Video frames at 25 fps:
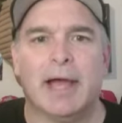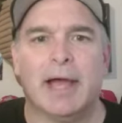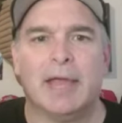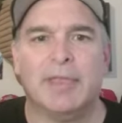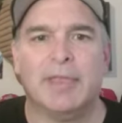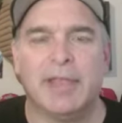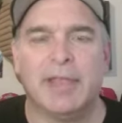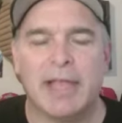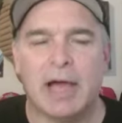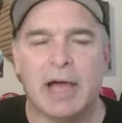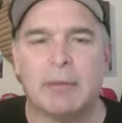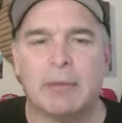
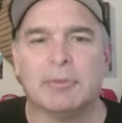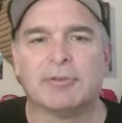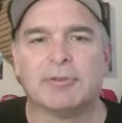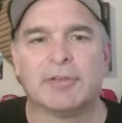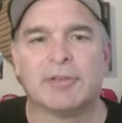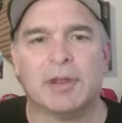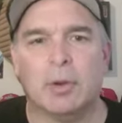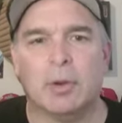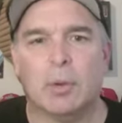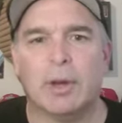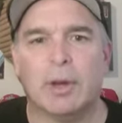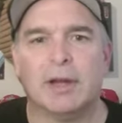I think
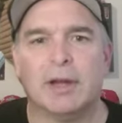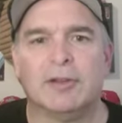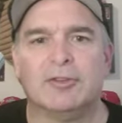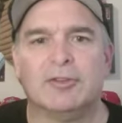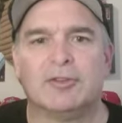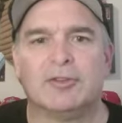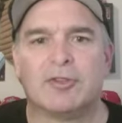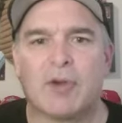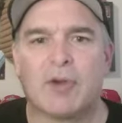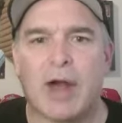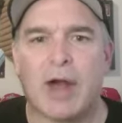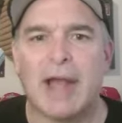Albert's going to want
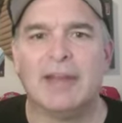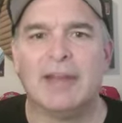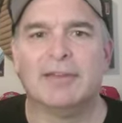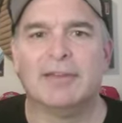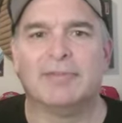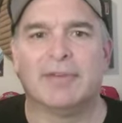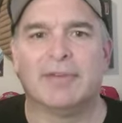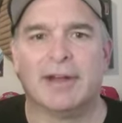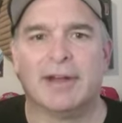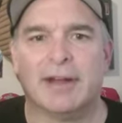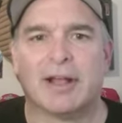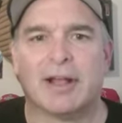to try
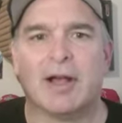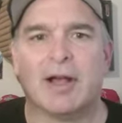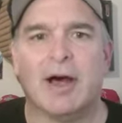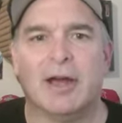to find a